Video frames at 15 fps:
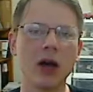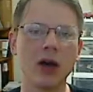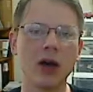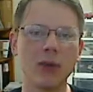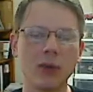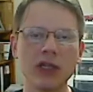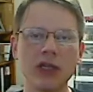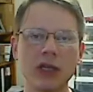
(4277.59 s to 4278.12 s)

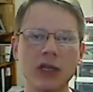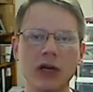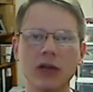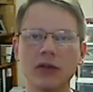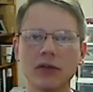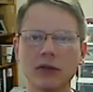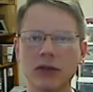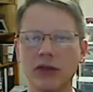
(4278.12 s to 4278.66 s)
we
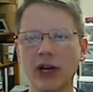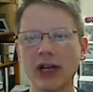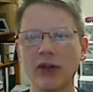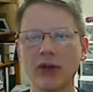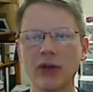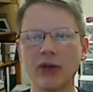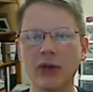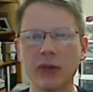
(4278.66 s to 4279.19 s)
sell direct
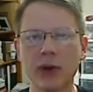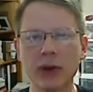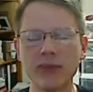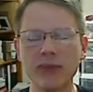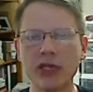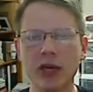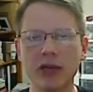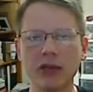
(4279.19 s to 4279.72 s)
through our
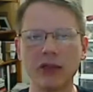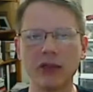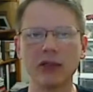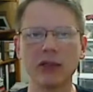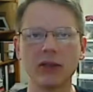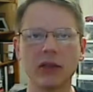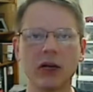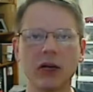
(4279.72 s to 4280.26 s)
website
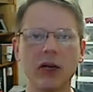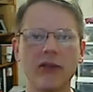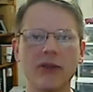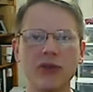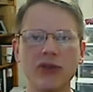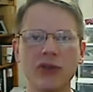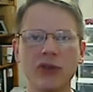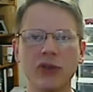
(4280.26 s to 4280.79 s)
if you
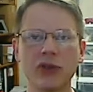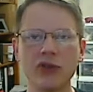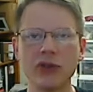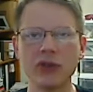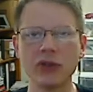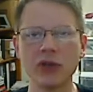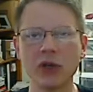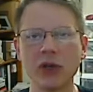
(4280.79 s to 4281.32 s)

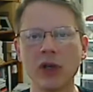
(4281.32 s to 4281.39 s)
choose,